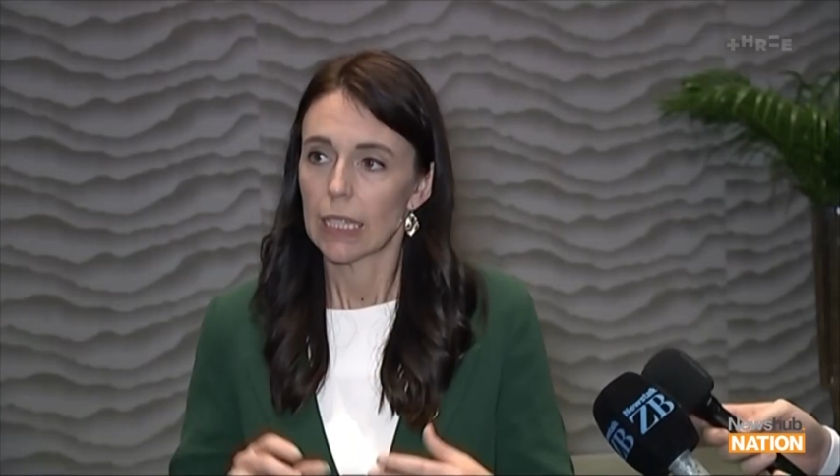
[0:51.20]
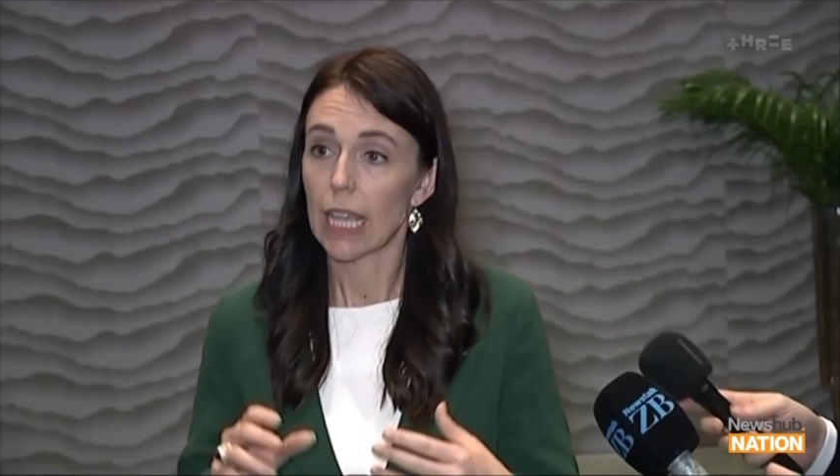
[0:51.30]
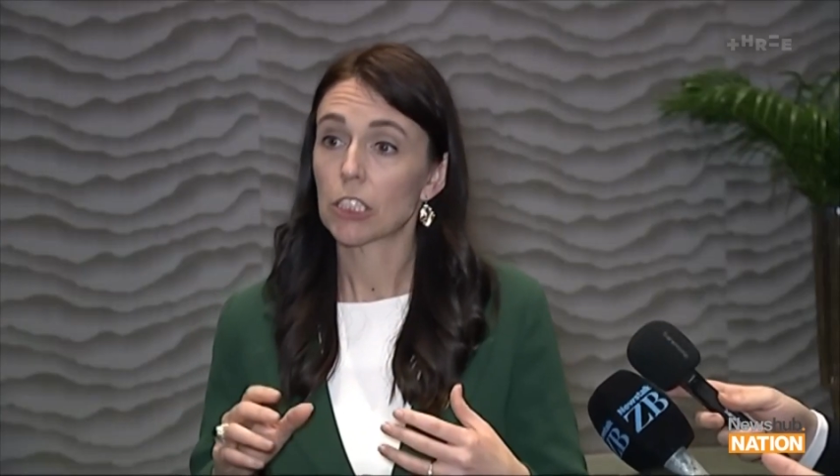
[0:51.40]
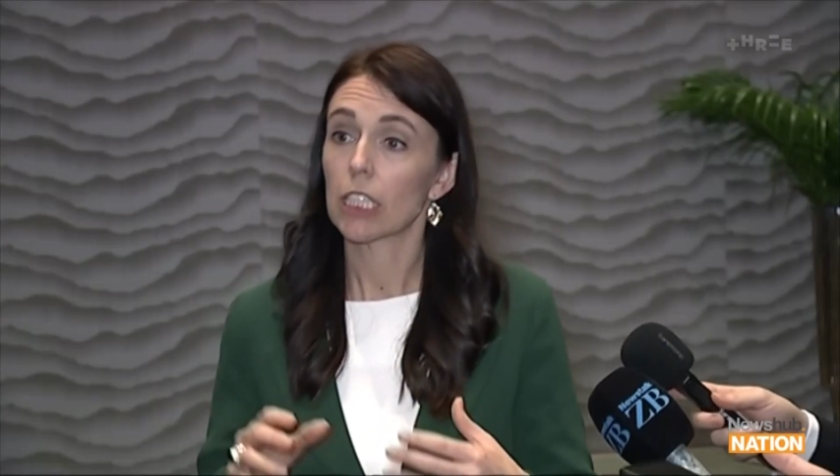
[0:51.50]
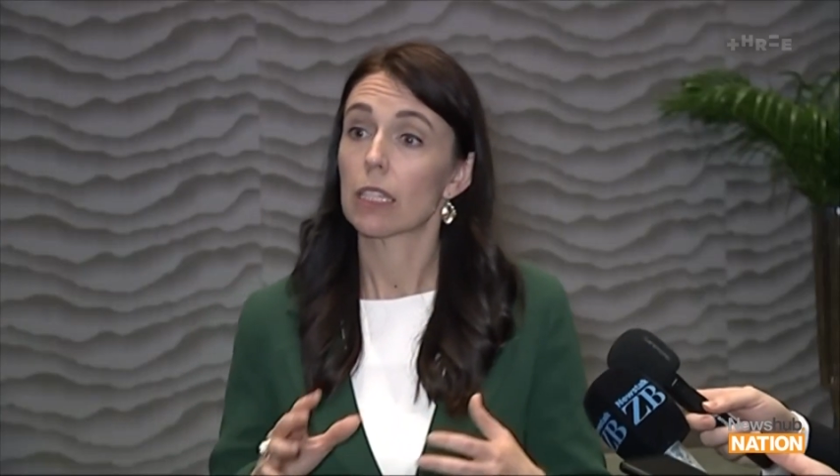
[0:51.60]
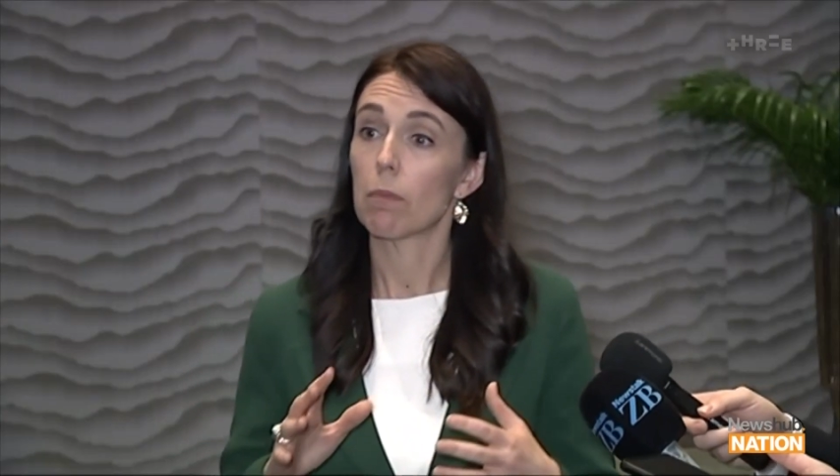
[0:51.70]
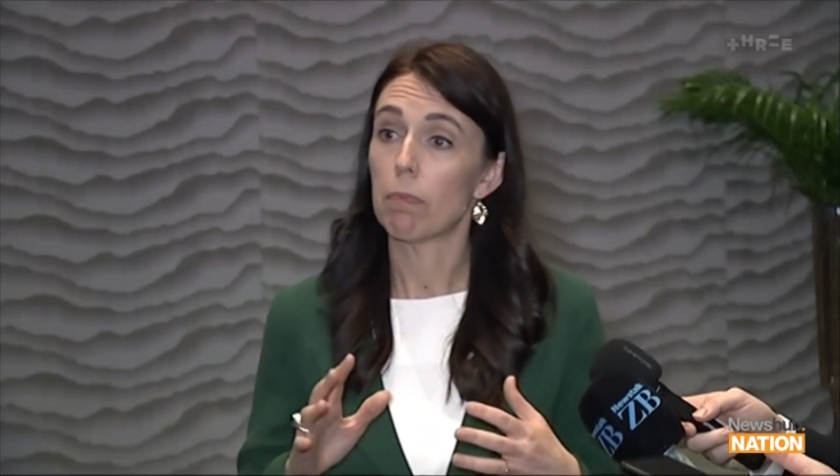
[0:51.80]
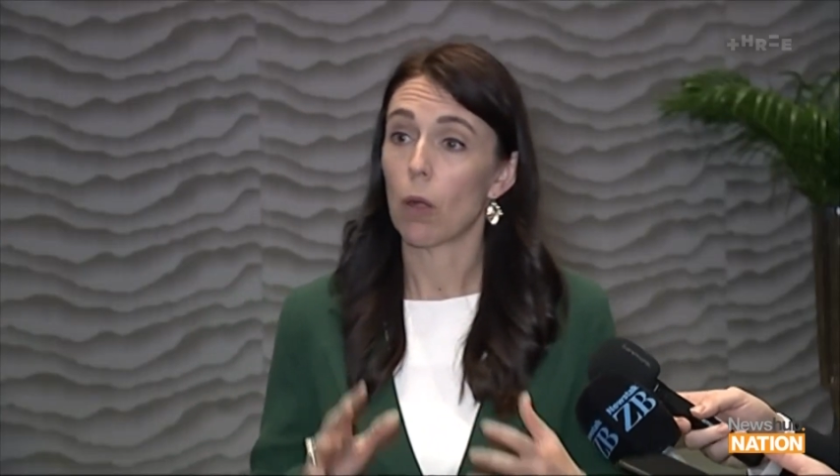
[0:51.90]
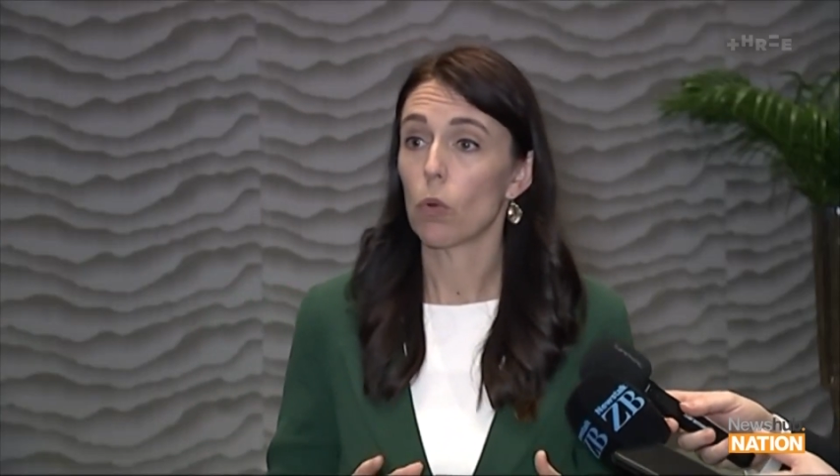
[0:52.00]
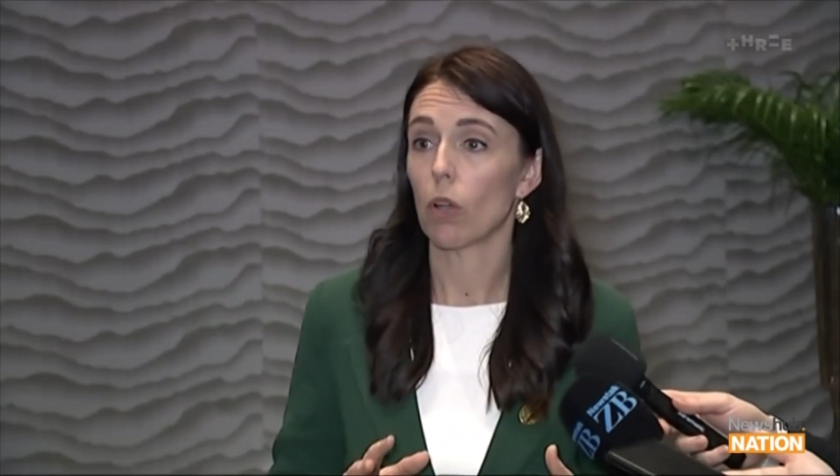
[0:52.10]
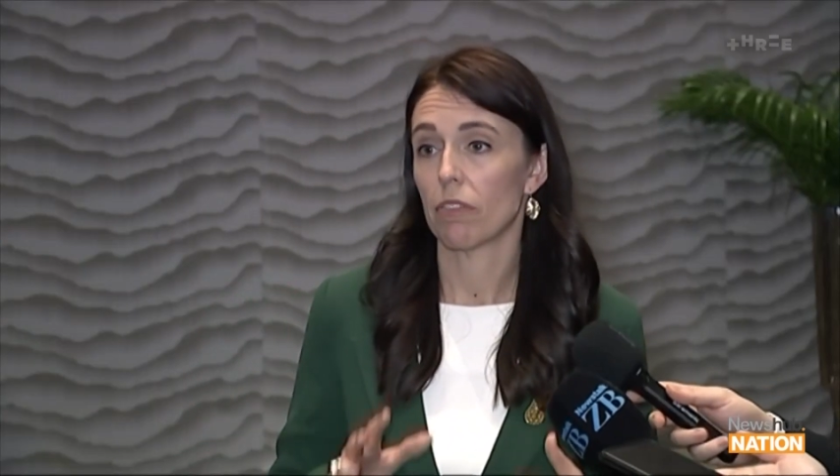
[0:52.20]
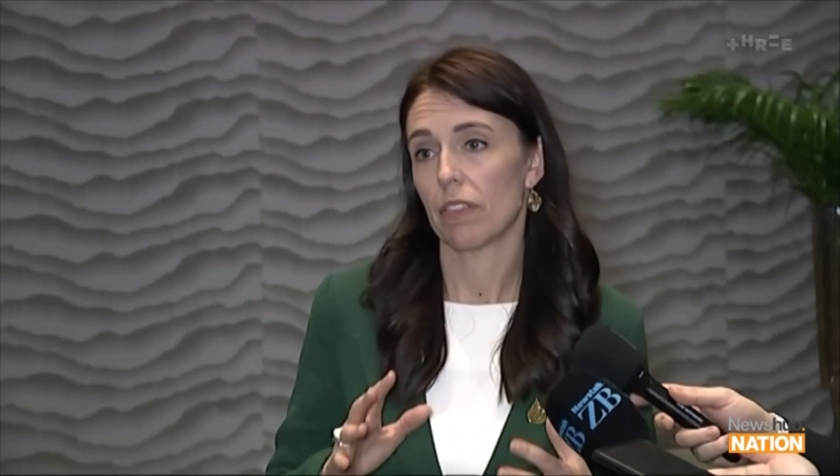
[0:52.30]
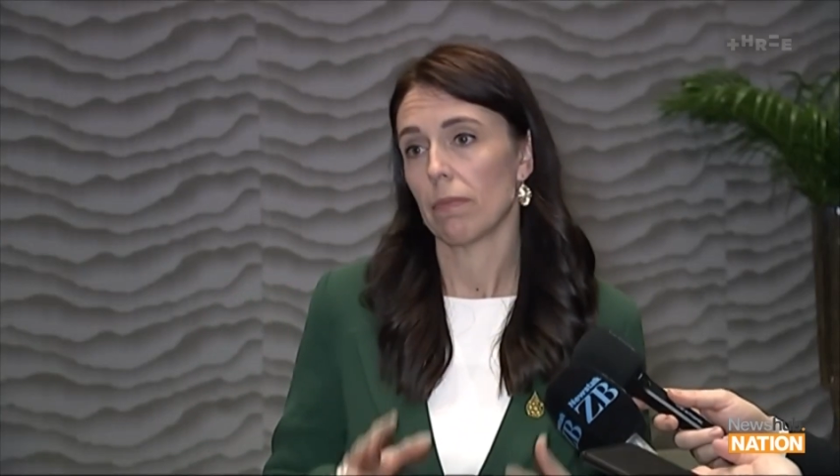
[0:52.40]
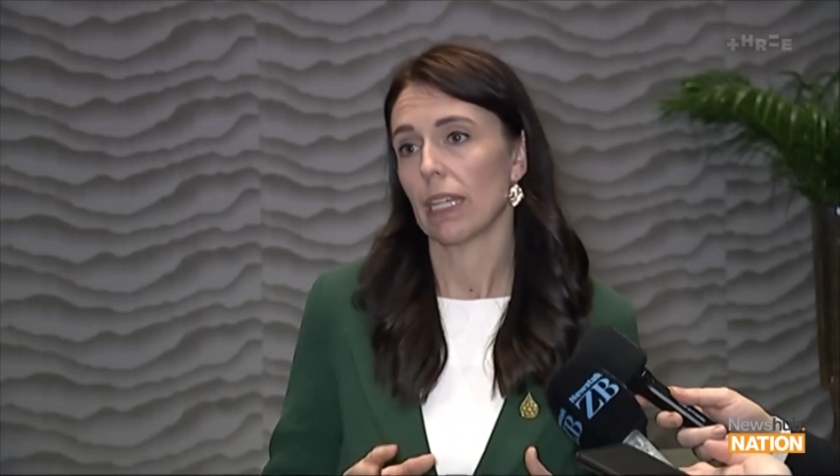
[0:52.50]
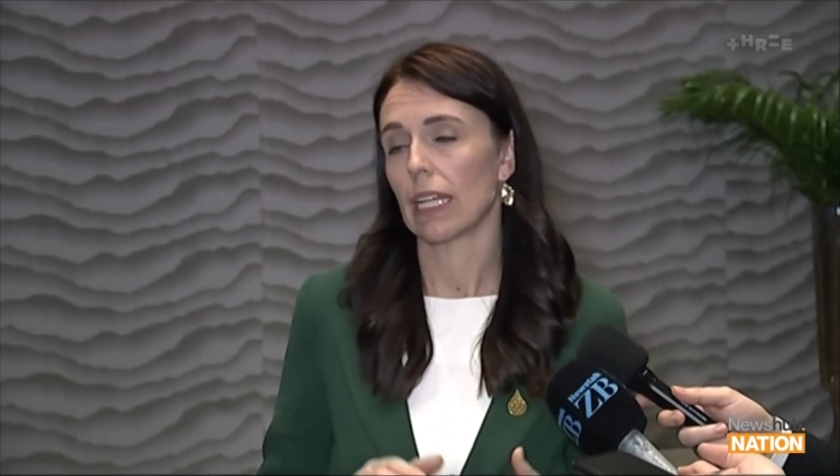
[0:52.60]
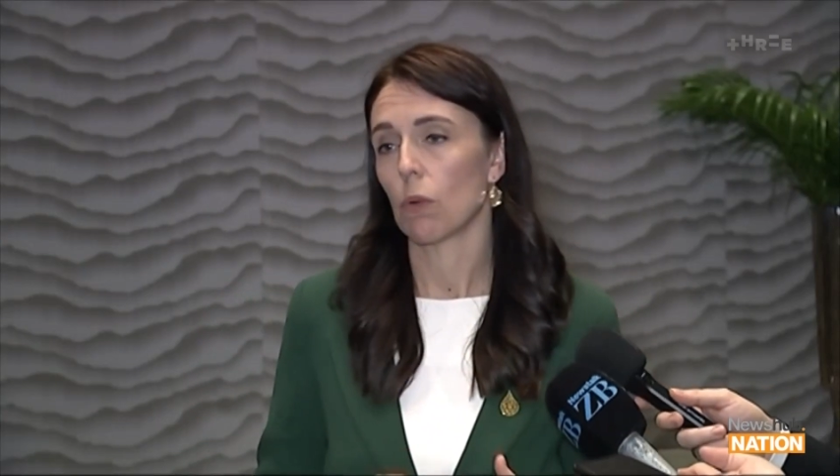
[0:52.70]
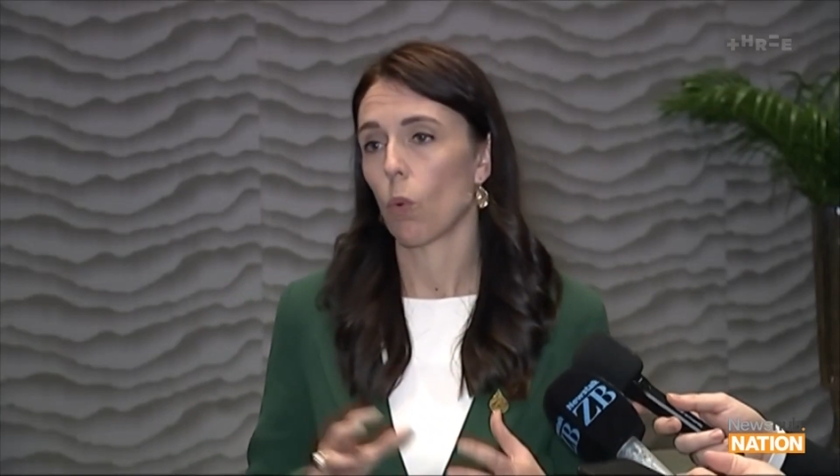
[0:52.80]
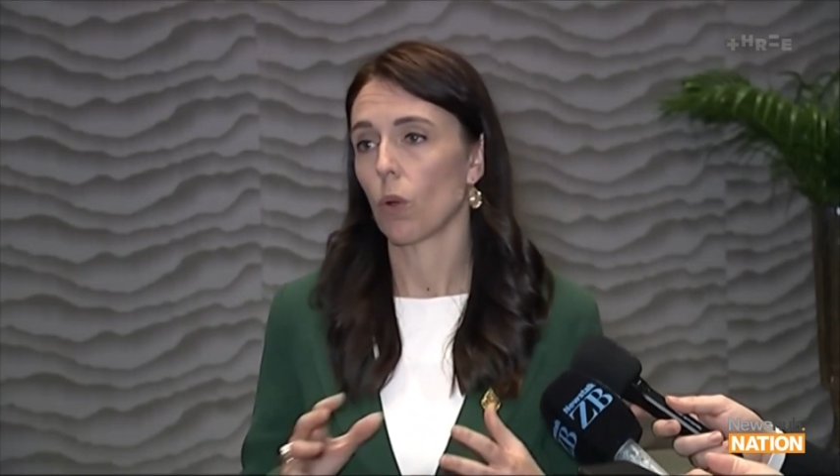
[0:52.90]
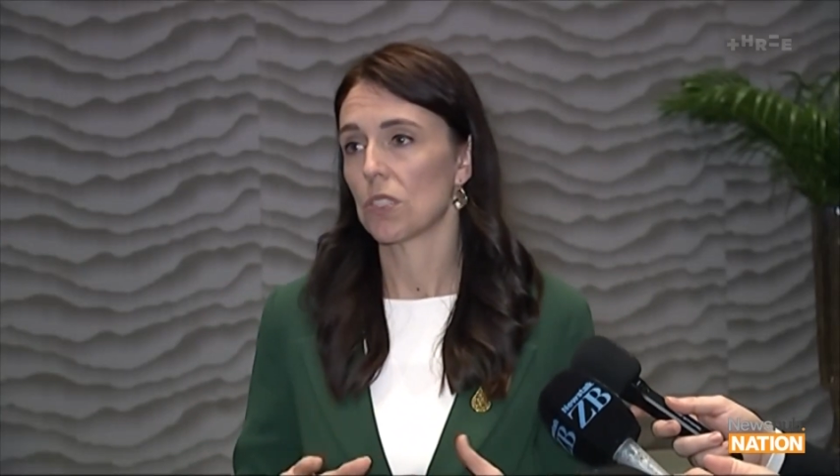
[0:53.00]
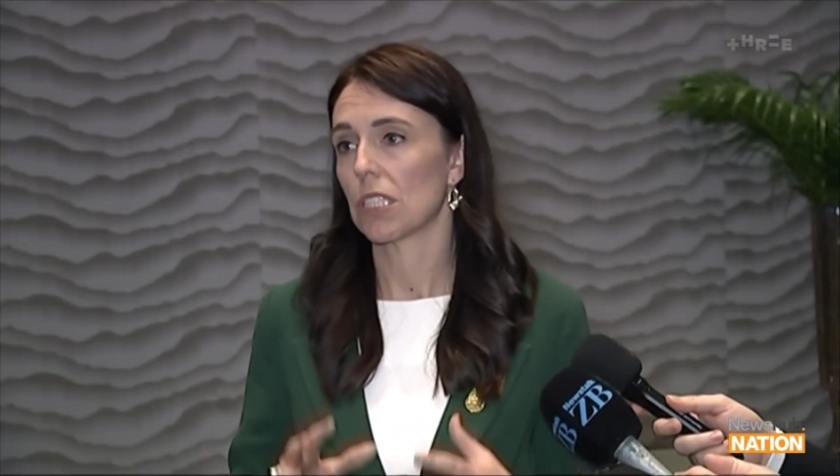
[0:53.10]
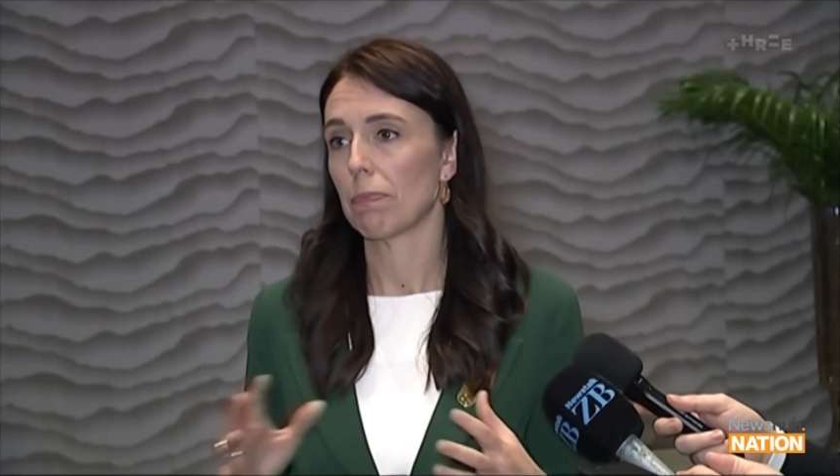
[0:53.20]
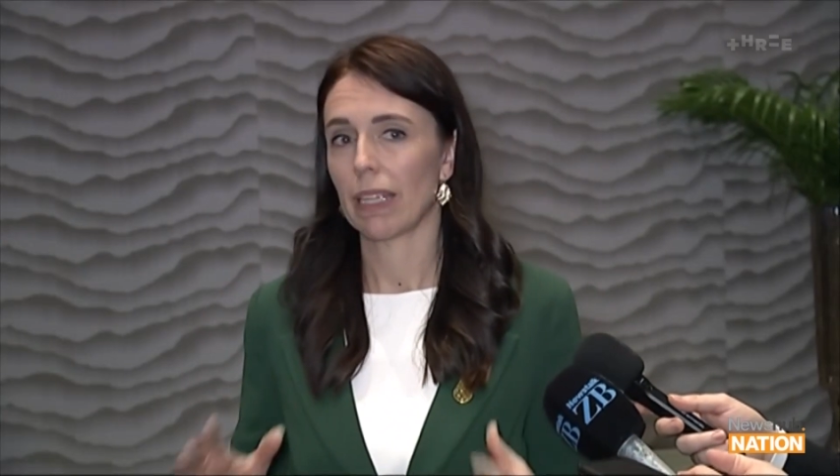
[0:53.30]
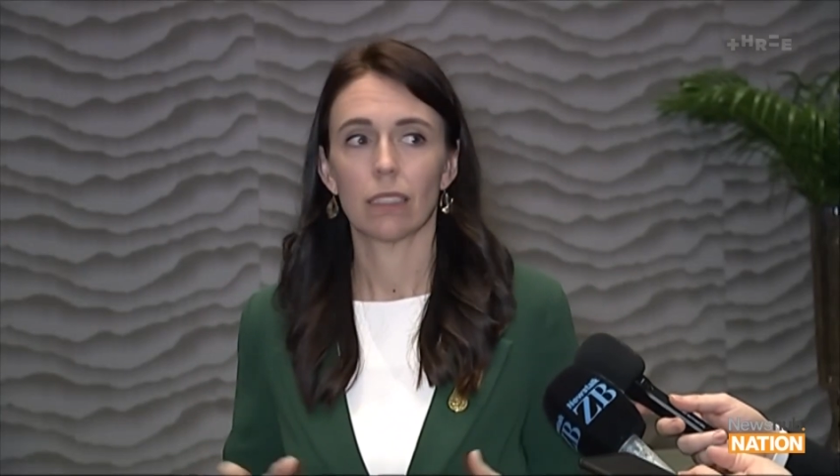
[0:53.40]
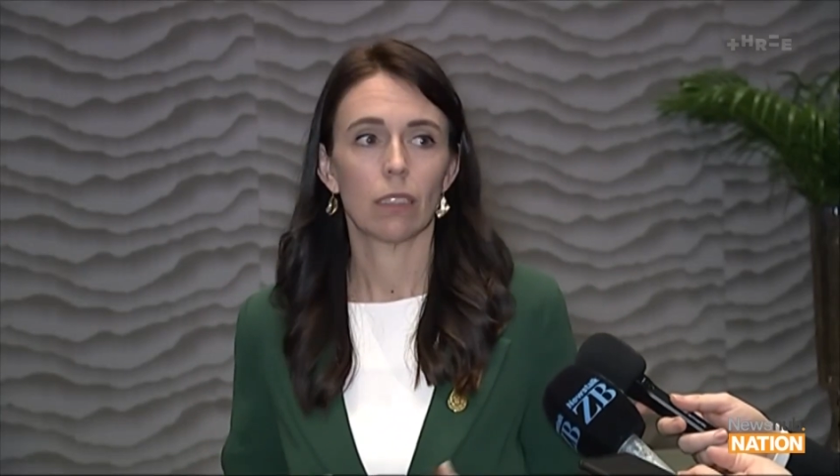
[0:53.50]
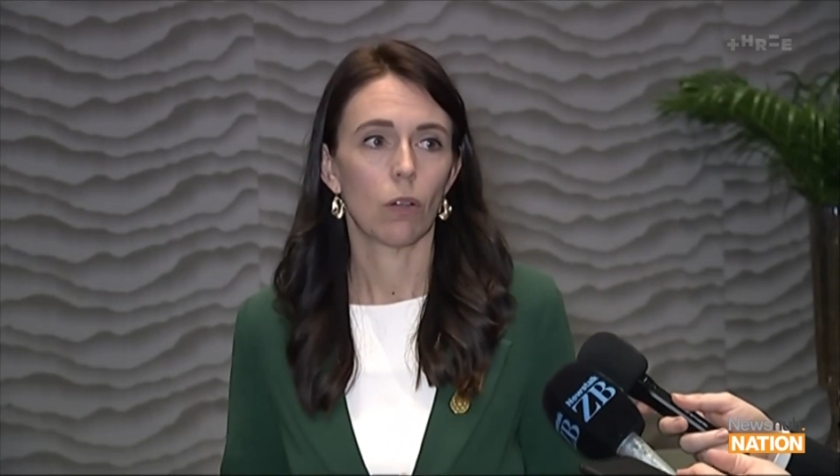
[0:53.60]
Actually, the bulk of the meeting was spent